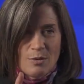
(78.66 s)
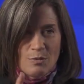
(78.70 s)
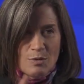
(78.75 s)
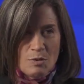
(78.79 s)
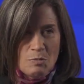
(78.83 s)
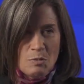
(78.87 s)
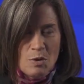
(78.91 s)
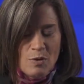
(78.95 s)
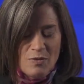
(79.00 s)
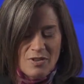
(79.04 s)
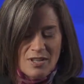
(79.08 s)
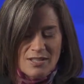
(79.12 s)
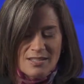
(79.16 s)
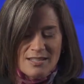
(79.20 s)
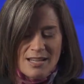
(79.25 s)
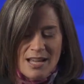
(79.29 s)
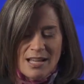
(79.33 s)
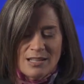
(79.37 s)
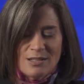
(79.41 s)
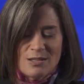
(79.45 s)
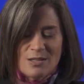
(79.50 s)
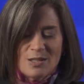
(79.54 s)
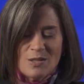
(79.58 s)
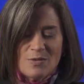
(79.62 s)
Remove the
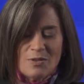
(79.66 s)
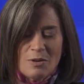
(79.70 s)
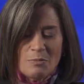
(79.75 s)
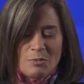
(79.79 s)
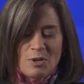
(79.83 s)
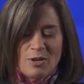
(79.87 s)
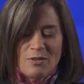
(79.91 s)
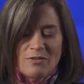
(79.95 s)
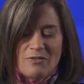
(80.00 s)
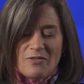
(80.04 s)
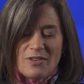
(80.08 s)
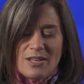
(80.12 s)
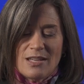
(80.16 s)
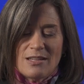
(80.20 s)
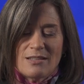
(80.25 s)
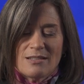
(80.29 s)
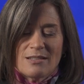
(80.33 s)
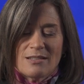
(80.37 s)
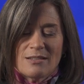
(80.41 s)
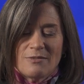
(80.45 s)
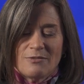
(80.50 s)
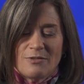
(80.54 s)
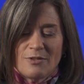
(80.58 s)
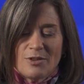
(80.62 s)
sandals from your
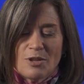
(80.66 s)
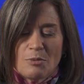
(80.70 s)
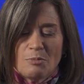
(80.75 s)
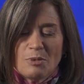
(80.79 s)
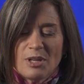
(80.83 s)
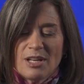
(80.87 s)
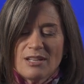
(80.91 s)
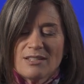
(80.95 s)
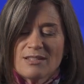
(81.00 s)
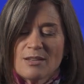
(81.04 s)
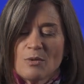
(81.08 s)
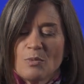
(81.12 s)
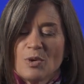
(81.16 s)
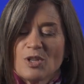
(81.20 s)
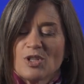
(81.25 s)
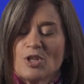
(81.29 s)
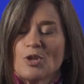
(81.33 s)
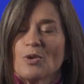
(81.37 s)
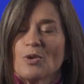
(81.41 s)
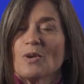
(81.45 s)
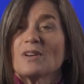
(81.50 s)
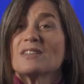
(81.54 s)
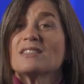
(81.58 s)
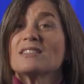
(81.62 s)
feet, for the place on
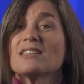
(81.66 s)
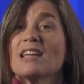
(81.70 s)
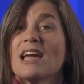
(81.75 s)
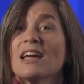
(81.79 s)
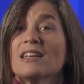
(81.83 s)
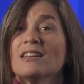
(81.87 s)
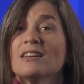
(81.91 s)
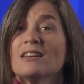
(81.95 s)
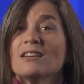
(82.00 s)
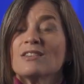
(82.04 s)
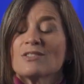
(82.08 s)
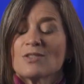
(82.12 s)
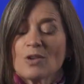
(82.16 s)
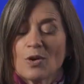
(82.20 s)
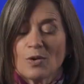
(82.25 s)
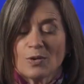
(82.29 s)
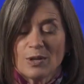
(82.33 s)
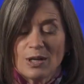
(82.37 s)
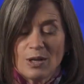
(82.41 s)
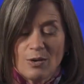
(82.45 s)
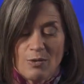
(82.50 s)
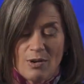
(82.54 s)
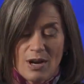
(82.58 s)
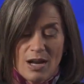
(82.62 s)
which you are standing is
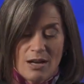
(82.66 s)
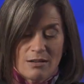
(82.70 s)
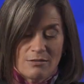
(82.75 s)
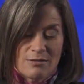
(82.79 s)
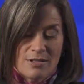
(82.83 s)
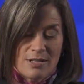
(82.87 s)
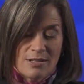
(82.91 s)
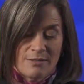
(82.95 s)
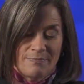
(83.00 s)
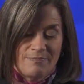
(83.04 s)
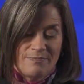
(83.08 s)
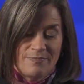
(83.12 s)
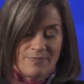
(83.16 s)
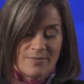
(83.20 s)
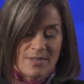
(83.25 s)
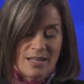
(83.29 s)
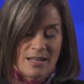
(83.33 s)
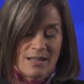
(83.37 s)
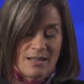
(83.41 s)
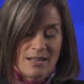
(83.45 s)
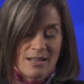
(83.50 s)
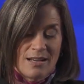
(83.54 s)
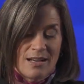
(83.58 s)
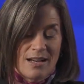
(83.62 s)
holy ground.
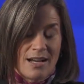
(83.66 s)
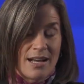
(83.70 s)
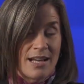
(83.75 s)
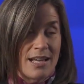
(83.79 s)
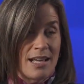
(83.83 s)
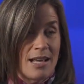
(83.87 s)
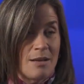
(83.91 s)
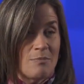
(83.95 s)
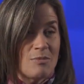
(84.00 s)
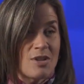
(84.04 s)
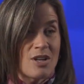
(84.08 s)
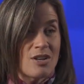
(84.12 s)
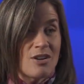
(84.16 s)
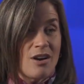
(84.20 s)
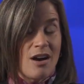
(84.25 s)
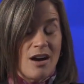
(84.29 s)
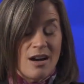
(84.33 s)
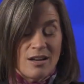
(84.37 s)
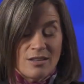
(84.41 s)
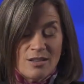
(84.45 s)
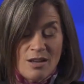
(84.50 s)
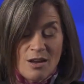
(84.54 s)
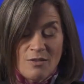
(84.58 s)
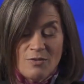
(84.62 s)
I am the
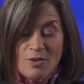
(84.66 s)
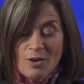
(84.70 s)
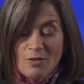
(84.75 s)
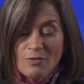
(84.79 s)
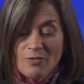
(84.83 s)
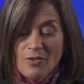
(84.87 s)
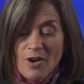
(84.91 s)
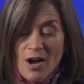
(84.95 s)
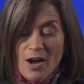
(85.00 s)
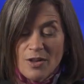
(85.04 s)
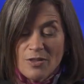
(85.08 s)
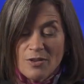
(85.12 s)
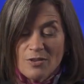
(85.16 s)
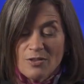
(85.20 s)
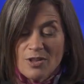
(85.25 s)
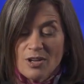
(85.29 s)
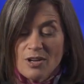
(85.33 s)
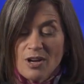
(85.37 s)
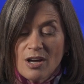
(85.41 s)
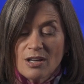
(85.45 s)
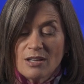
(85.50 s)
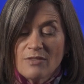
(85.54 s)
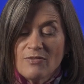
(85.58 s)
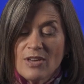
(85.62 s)
God of your father, the
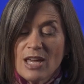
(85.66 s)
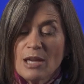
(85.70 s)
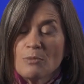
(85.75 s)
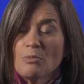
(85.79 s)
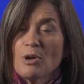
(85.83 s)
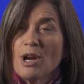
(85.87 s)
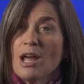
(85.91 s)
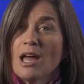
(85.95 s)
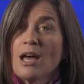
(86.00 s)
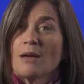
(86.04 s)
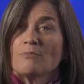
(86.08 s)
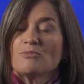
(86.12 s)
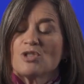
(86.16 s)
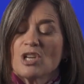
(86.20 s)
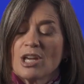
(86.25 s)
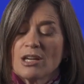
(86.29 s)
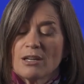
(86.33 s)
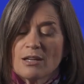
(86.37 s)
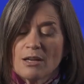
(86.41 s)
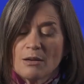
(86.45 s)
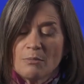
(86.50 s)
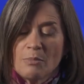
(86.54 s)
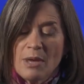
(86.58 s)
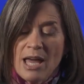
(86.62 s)
God of Abraham,
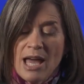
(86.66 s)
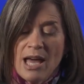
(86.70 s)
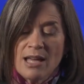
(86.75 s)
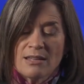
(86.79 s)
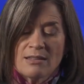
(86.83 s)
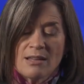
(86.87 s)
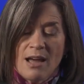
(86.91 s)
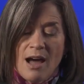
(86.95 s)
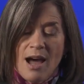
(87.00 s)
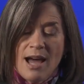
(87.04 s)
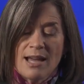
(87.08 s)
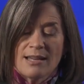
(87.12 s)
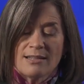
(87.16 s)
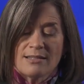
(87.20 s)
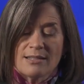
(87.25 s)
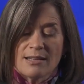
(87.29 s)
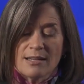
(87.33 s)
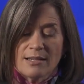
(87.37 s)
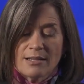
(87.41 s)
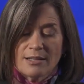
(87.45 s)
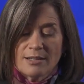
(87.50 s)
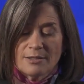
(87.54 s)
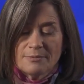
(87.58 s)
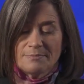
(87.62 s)
Jacob, and
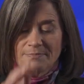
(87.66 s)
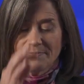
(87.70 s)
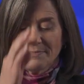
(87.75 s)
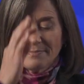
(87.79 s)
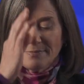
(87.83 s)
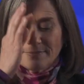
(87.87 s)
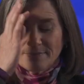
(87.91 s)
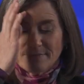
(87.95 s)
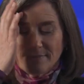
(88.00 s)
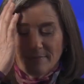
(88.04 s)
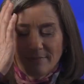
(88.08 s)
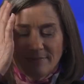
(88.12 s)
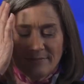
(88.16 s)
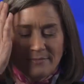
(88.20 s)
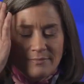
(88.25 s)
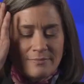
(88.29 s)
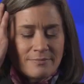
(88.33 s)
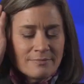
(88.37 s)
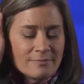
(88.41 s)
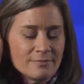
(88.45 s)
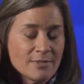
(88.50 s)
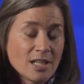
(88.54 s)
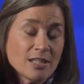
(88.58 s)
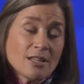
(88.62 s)
Isaac."
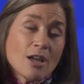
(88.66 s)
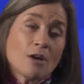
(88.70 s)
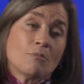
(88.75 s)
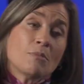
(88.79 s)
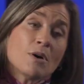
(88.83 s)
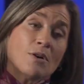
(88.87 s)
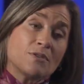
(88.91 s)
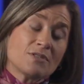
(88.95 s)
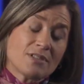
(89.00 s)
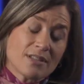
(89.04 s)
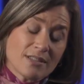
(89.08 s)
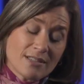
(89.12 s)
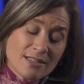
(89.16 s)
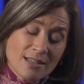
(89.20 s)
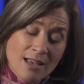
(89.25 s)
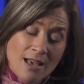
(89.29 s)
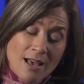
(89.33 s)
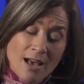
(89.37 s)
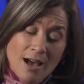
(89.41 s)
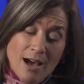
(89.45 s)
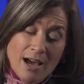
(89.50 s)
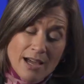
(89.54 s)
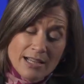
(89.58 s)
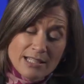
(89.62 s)
And now Moses
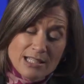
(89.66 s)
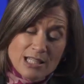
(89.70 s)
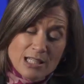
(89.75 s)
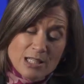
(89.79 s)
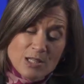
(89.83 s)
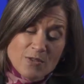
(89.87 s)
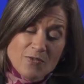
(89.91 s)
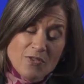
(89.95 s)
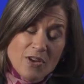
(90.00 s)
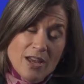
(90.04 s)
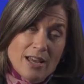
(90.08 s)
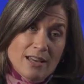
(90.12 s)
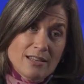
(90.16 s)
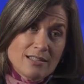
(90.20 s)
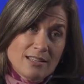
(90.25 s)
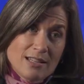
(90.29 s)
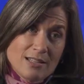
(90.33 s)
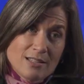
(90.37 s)
hides his face.